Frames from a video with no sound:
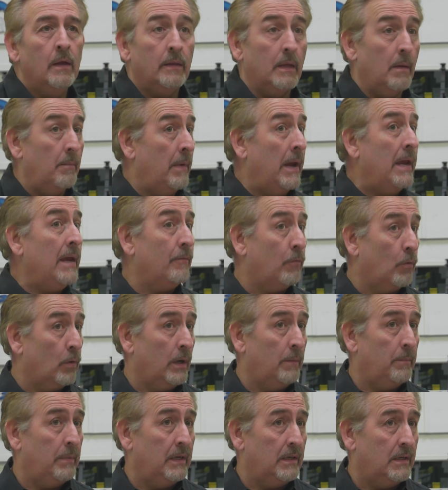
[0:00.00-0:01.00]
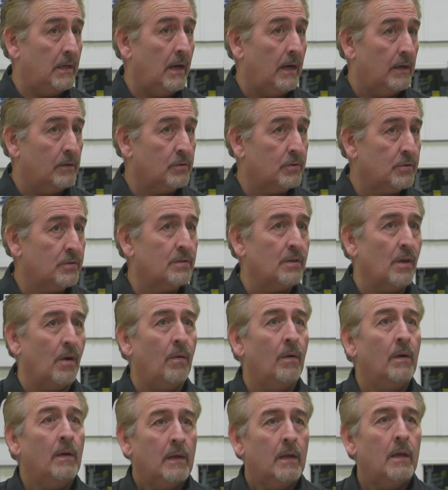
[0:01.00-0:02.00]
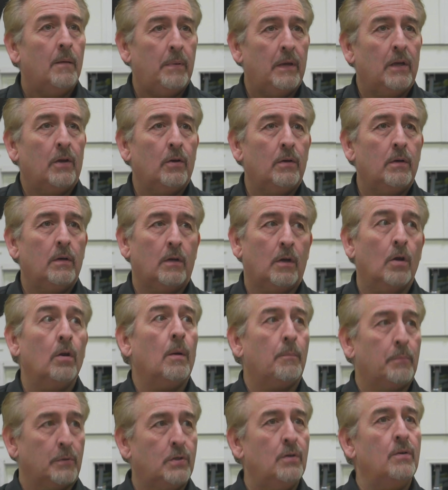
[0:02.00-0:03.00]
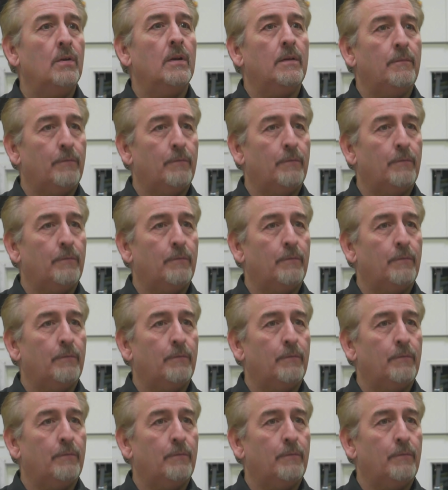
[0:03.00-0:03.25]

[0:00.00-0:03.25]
that may have already been touched. So it'd be a good opportunity